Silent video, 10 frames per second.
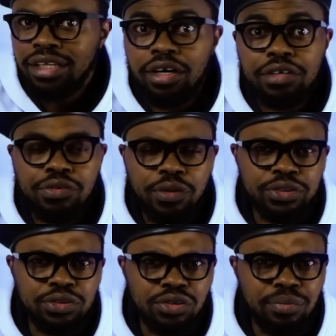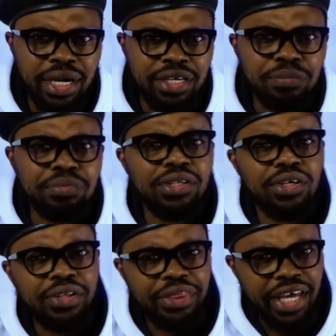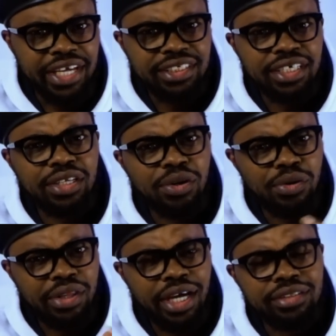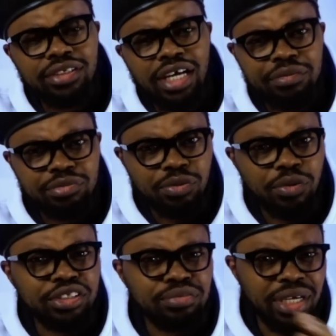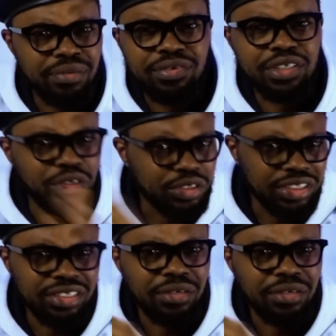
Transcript: Now, if you want to know my opinion on tithing and all that, you have to watch my videos in